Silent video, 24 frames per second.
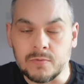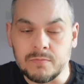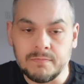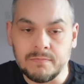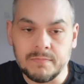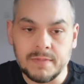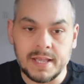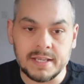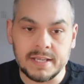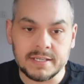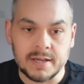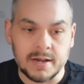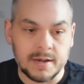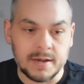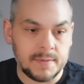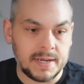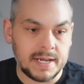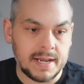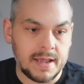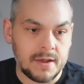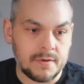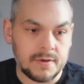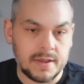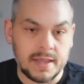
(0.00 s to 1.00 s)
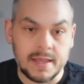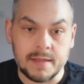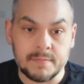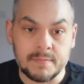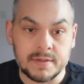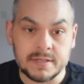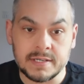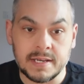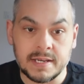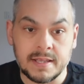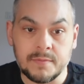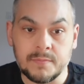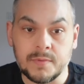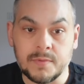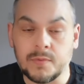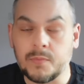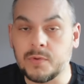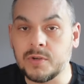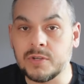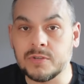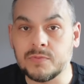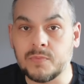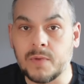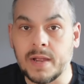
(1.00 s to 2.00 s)
It's going to be down to him, isn't it? And we'll
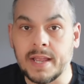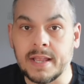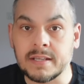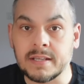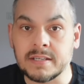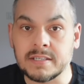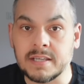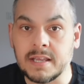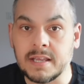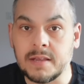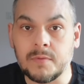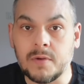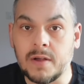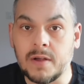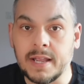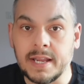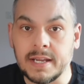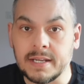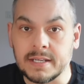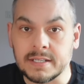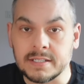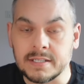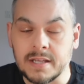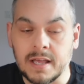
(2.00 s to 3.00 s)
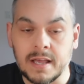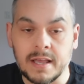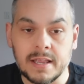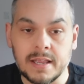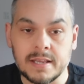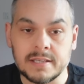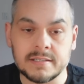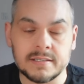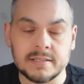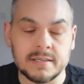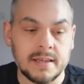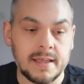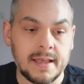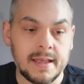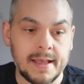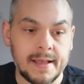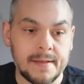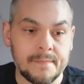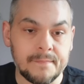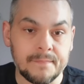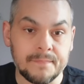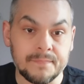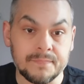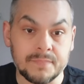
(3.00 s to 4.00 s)
just wait and see what he decides,
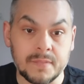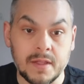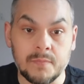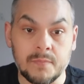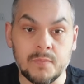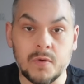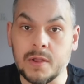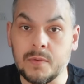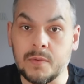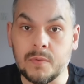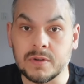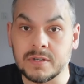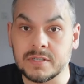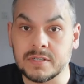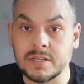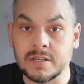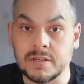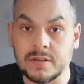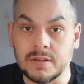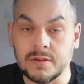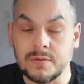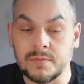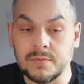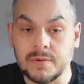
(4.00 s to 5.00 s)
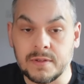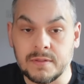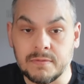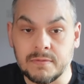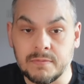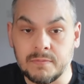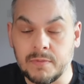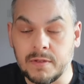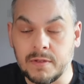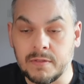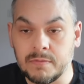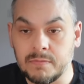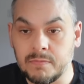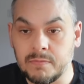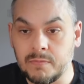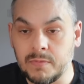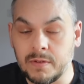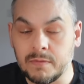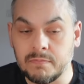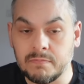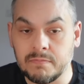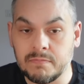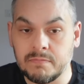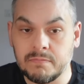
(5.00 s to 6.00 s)
and what he wants to do with
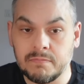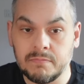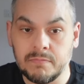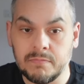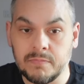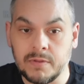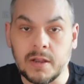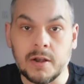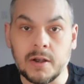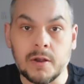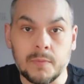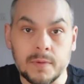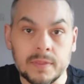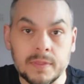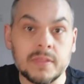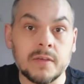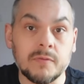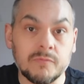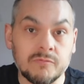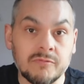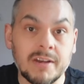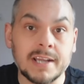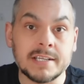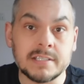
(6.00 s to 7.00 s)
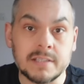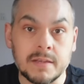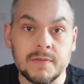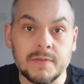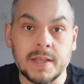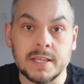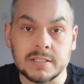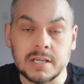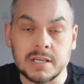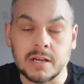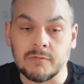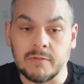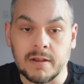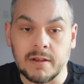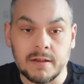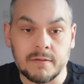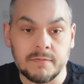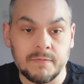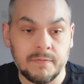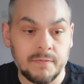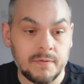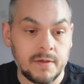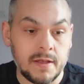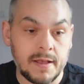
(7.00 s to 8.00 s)
the rest of his career
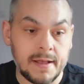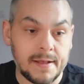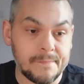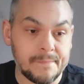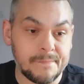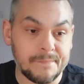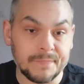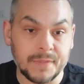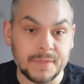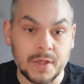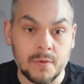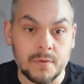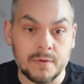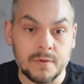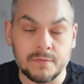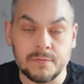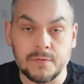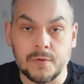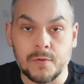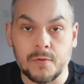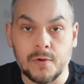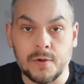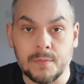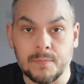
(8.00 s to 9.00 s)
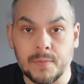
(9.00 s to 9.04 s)
going forward.